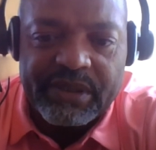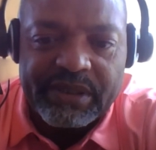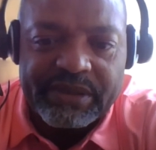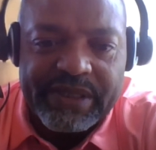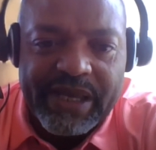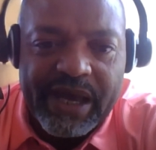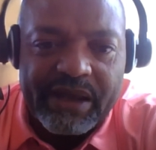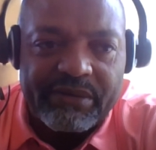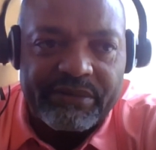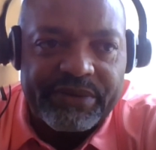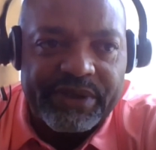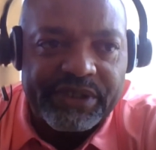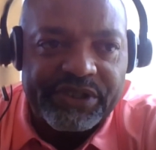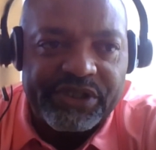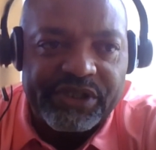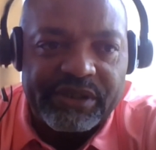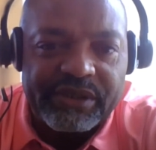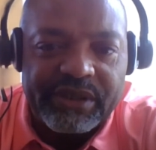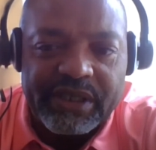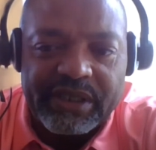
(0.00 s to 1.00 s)
because I don't
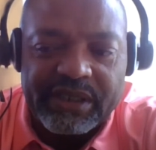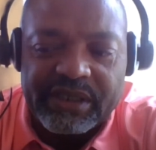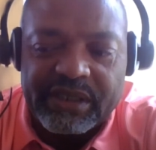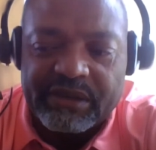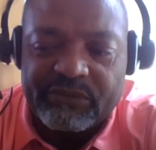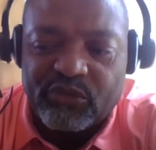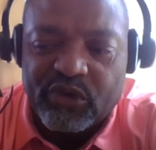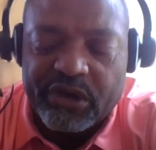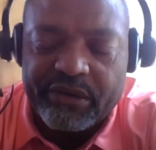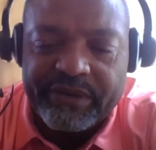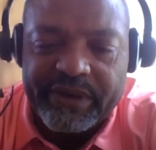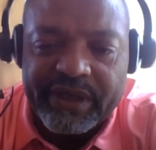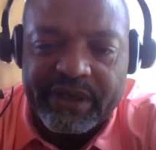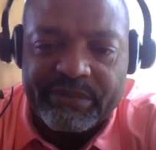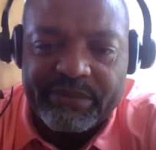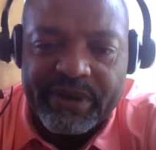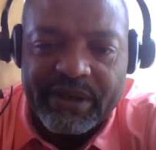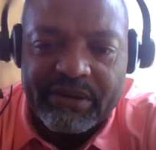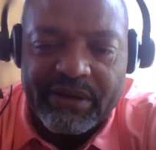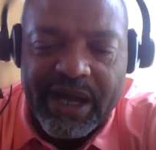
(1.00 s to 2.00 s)
think she needed to
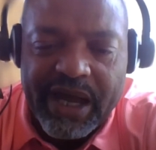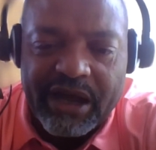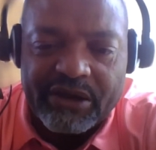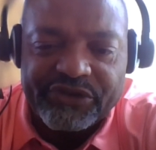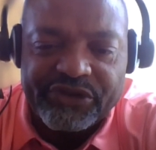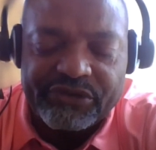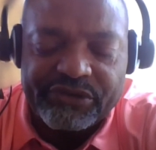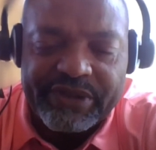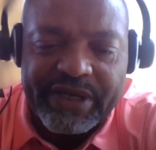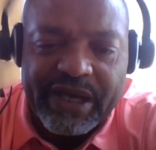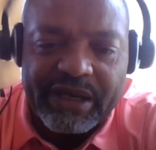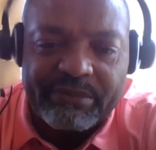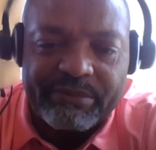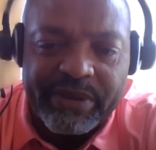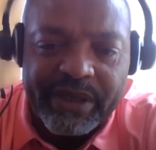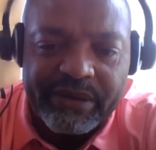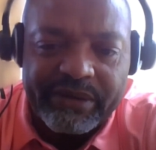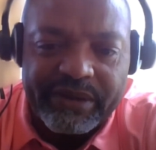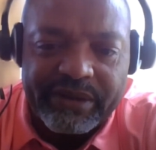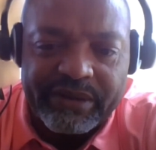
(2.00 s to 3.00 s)
worry about how she was going to
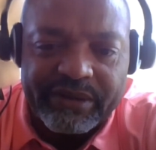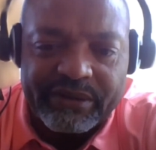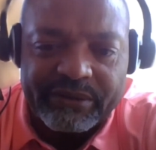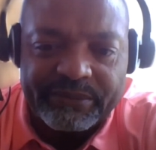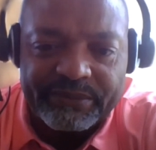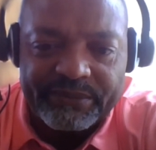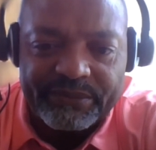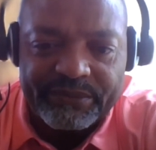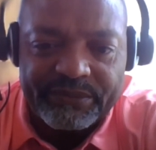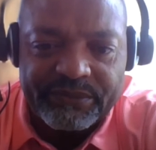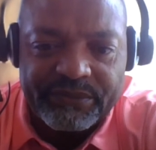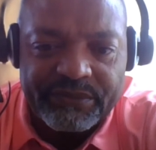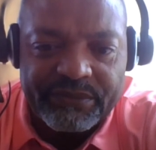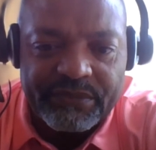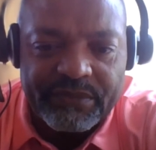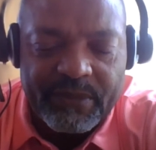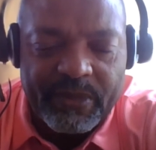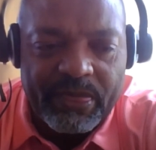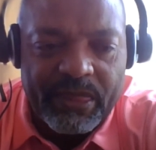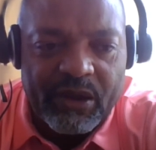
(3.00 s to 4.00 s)
bury him.
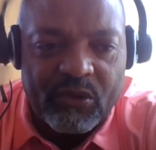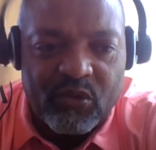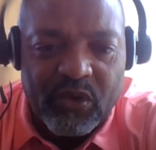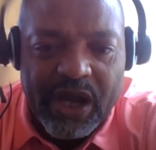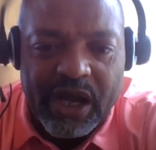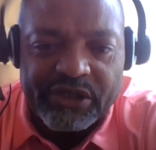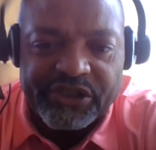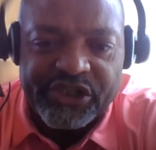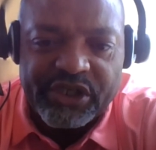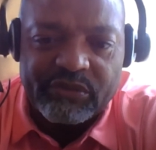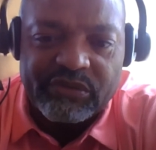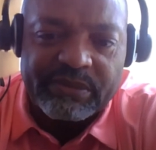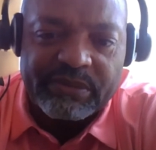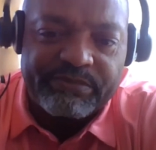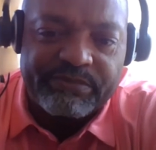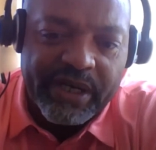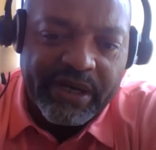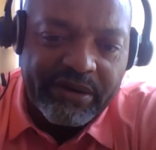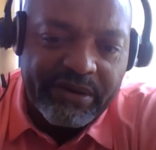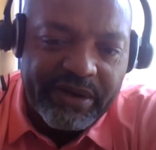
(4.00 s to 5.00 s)
Yeah. While she was
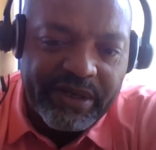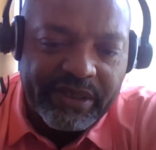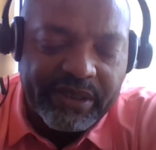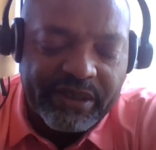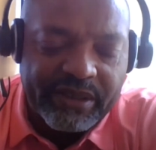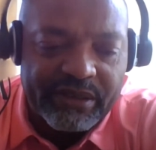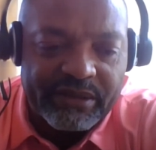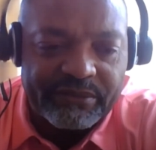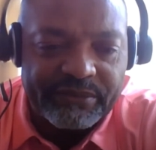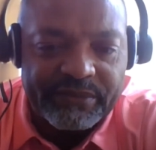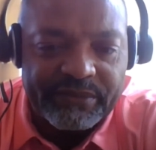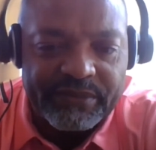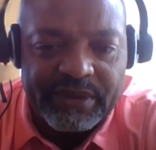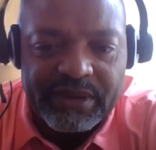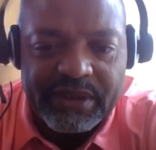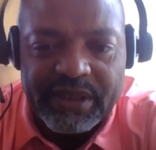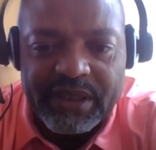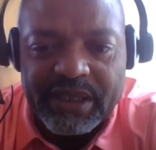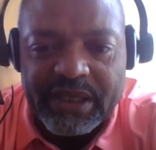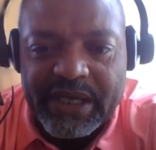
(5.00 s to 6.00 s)
burying him
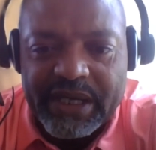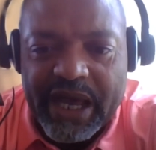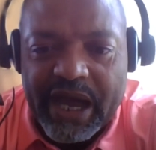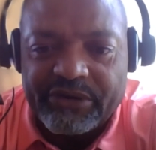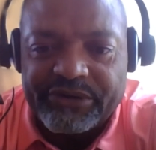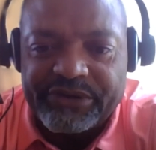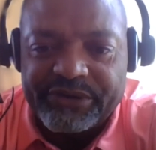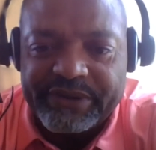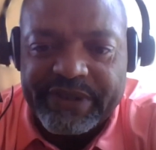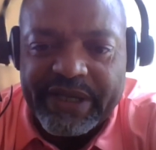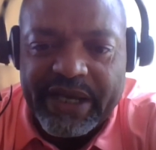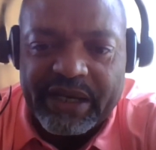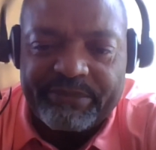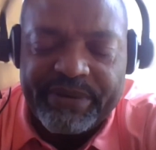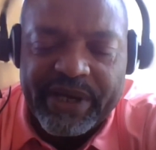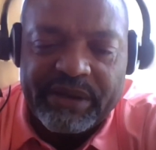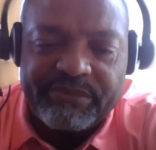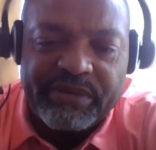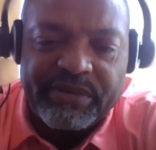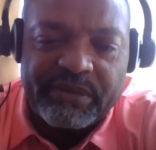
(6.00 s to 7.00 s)
and how she was going
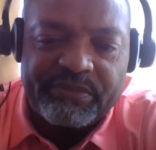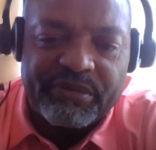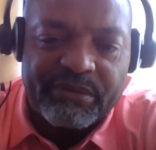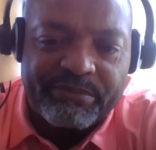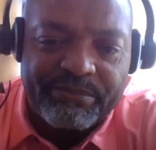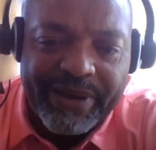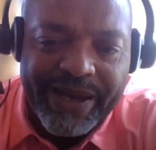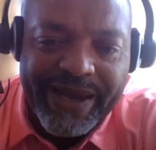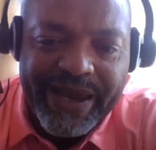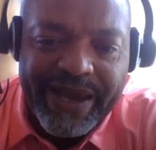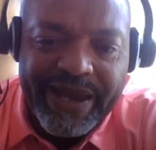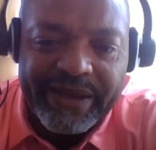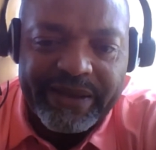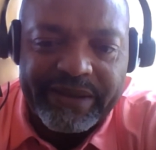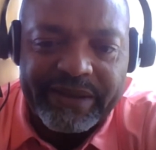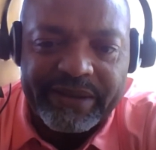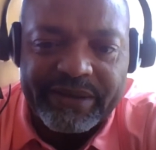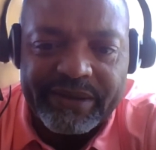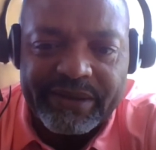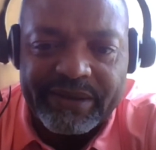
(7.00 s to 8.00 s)
to pay people back.
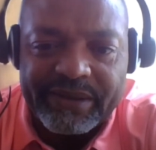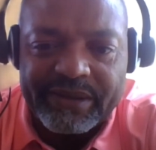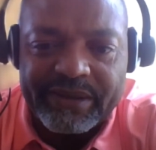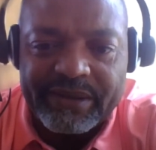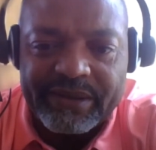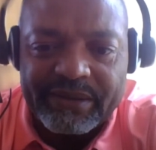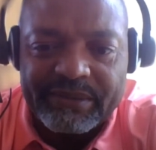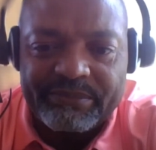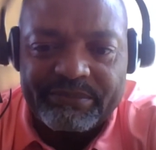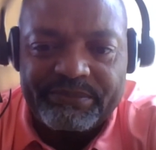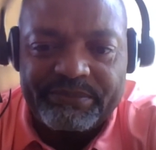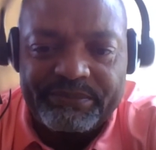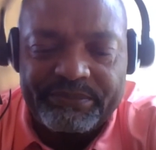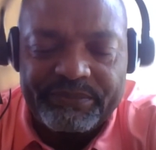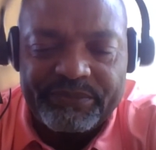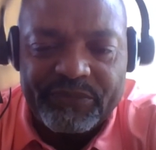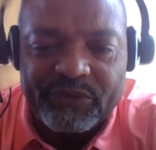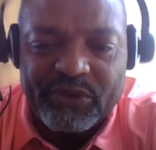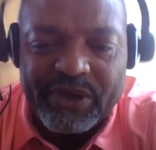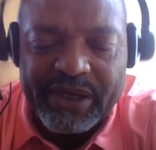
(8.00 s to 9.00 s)

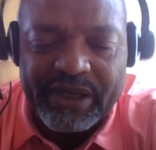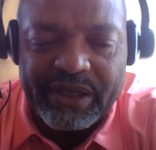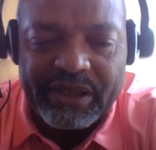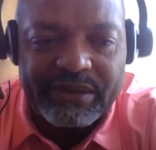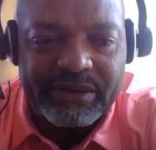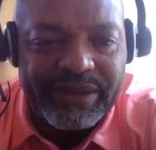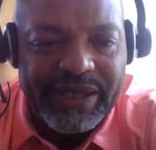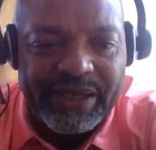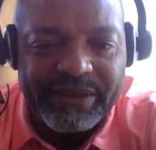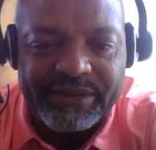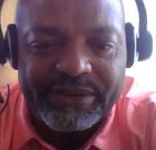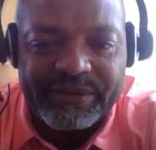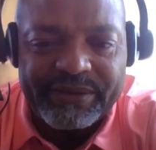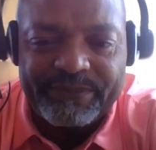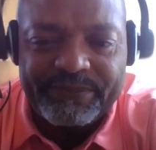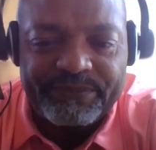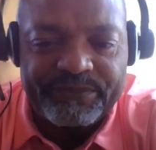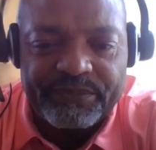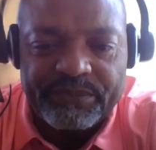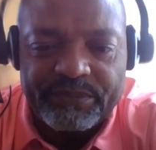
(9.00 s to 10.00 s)
Right?
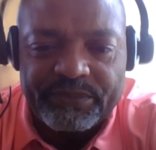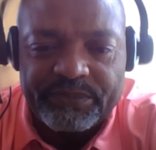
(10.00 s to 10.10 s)
That's